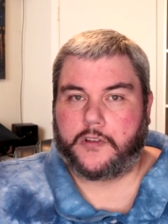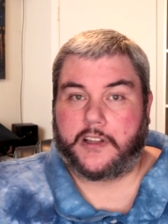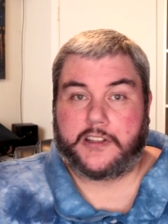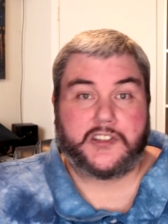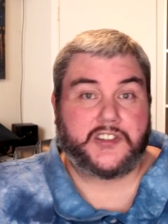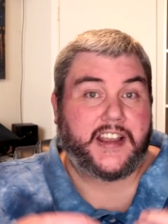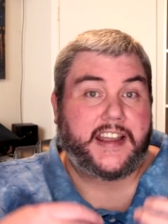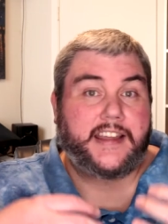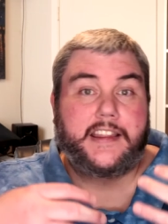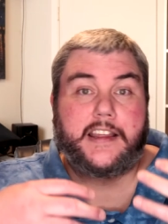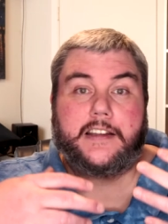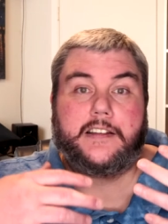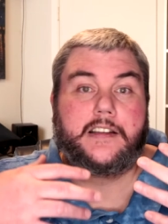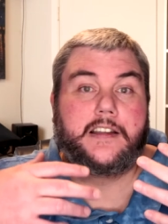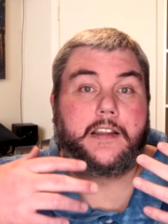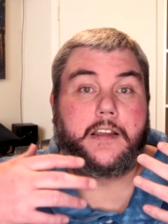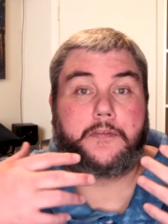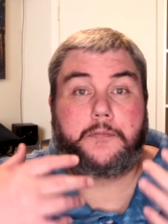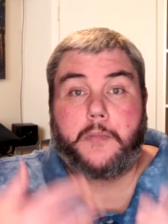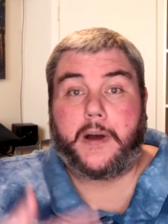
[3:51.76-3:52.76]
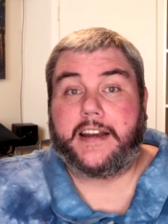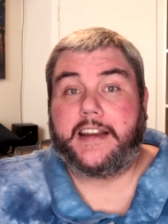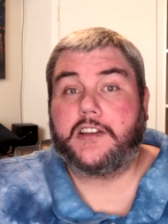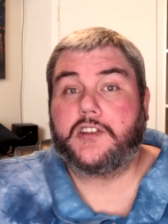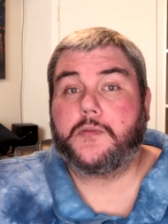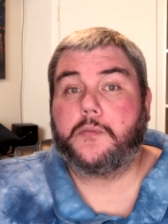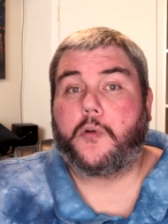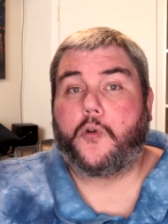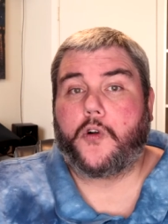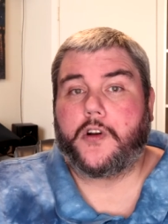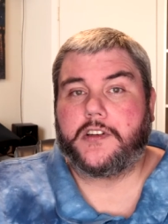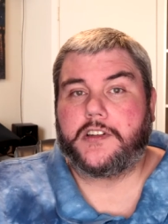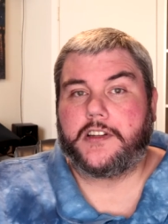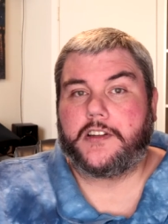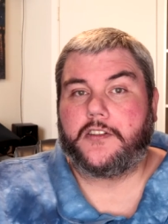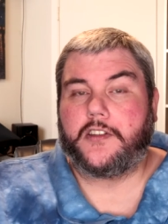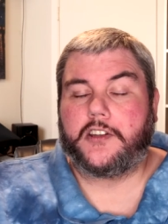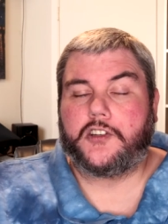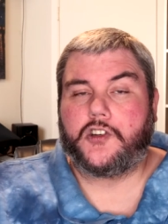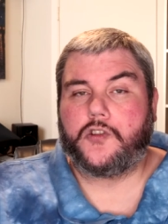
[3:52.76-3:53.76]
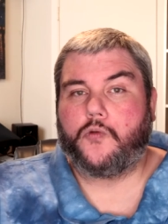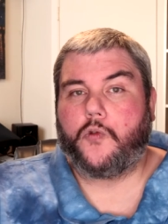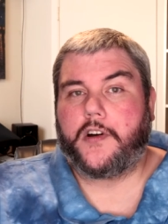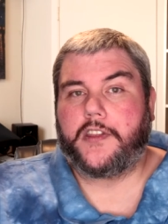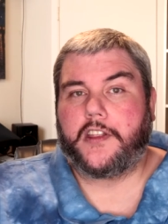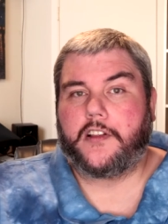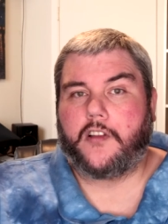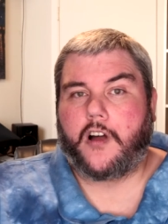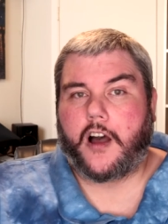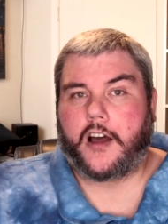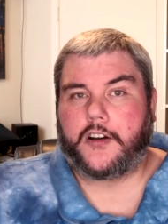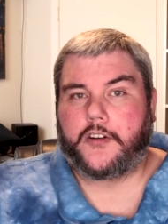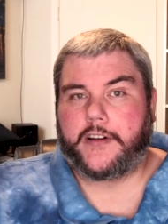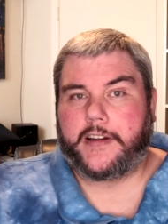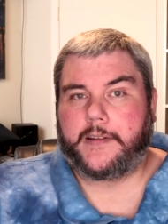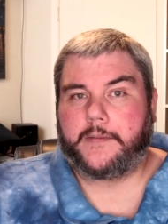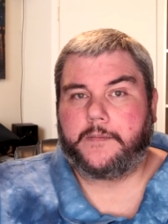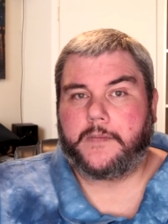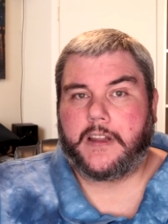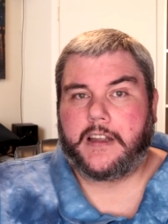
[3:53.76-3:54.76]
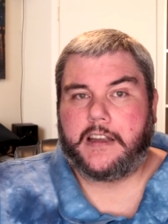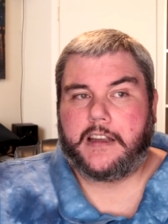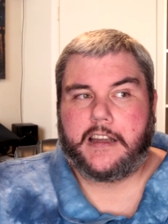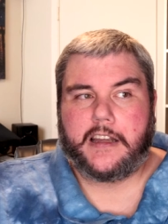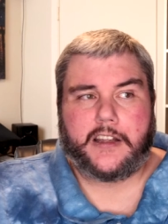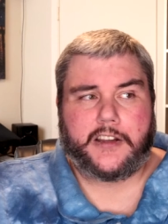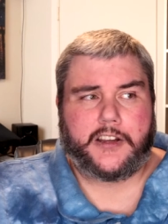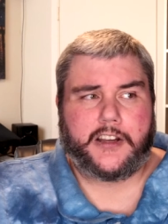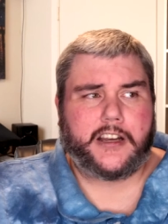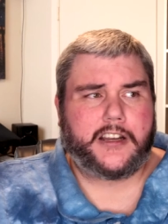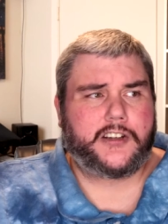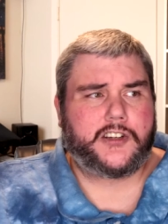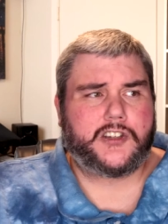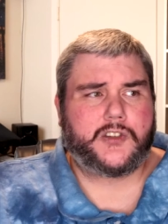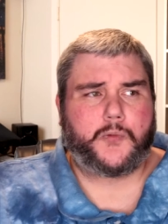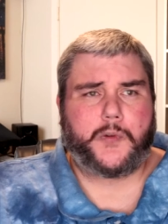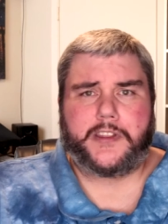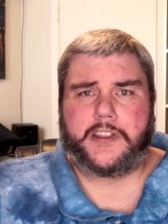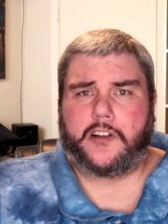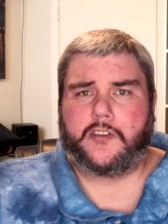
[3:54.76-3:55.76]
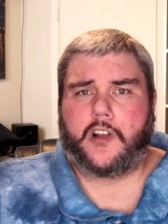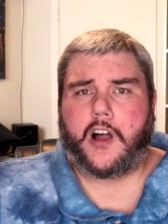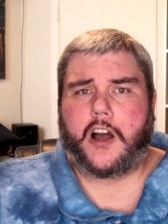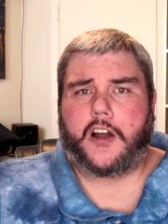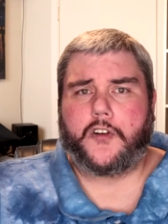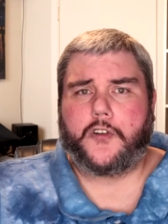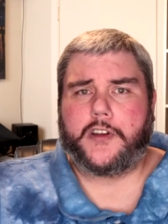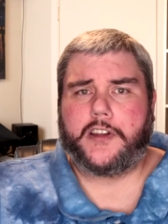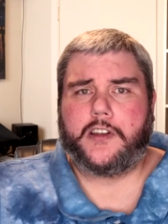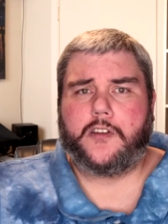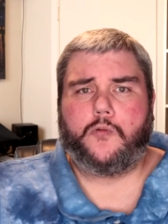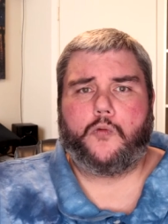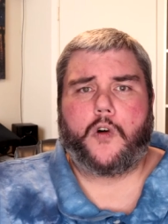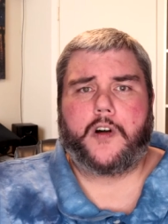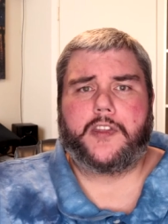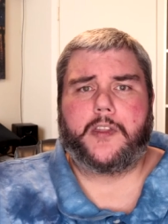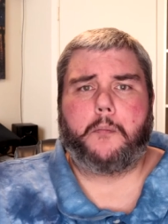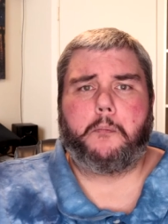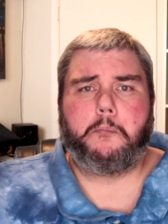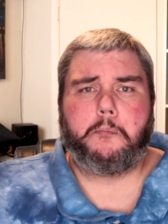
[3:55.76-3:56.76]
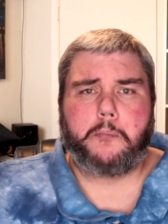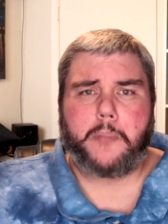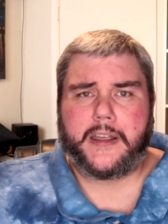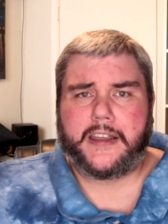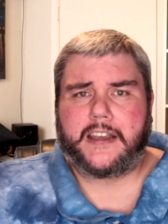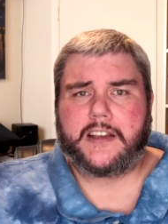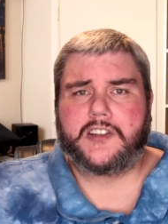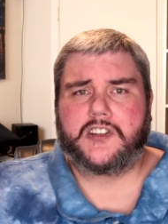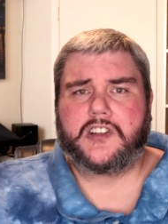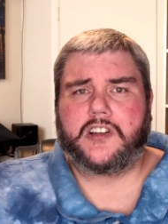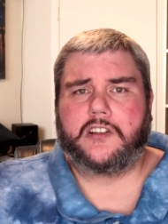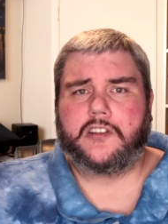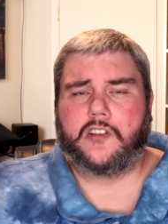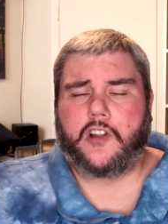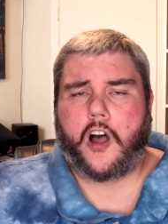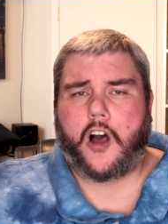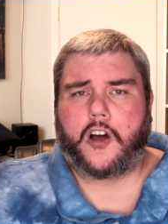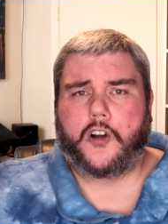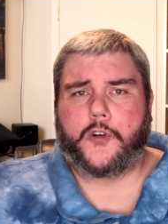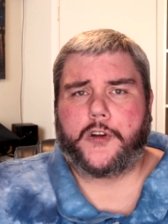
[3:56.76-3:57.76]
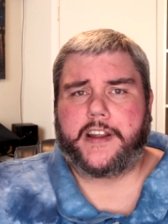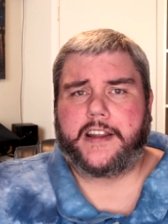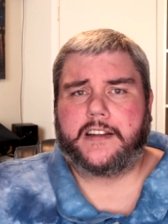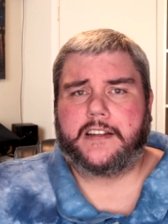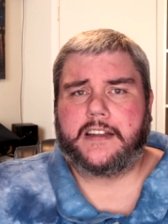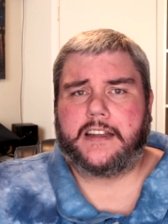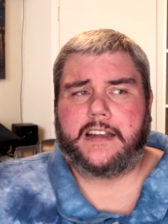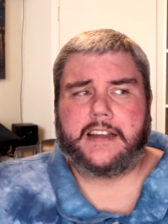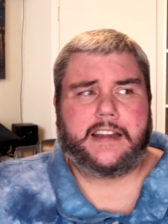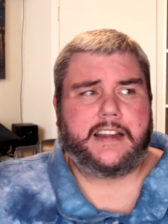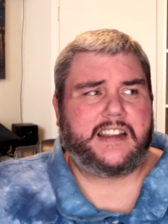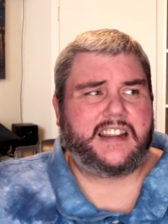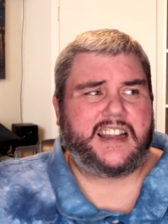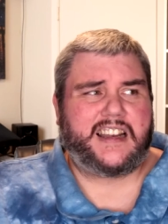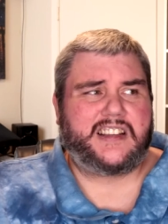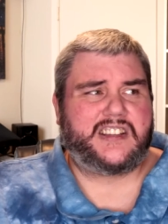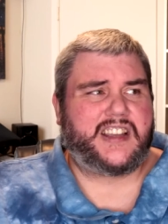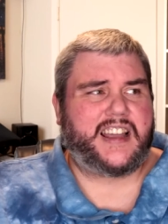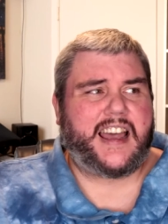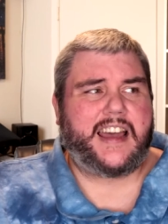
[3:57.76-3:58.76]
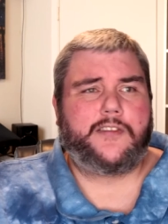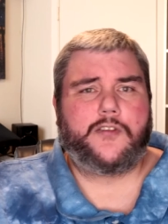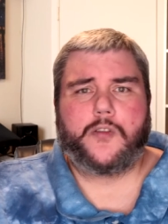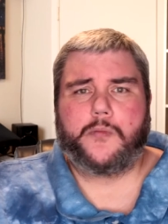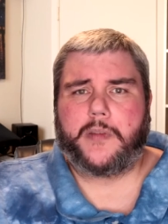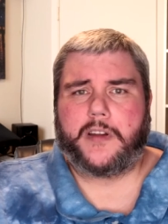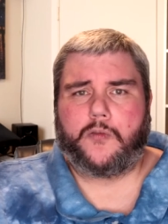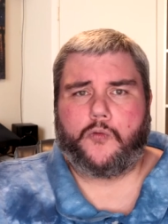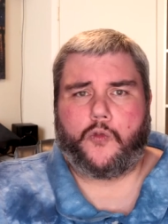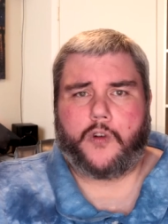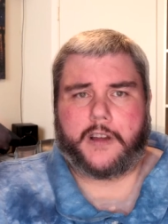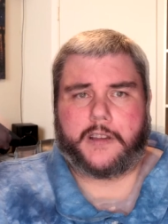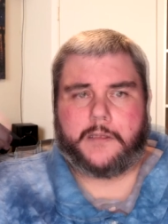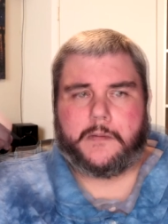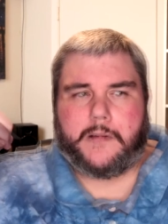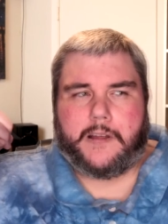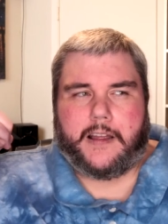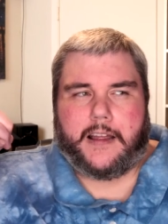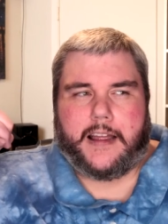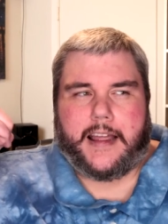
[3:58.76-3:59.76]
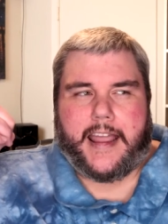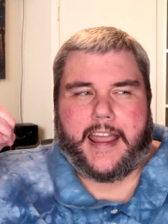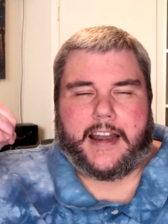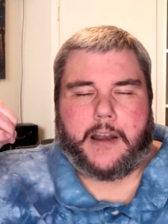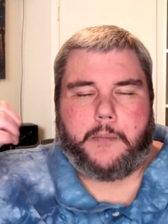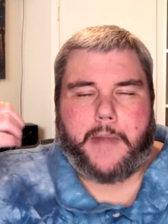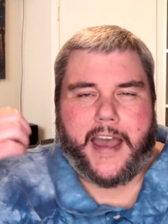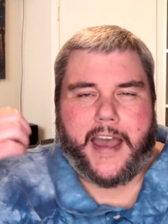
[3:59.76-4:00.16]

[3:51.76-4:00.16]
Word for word: let's say that if money is important to you that you won the lottery you didn't just win the lottery, you won the biggest lottery that has ever been won. And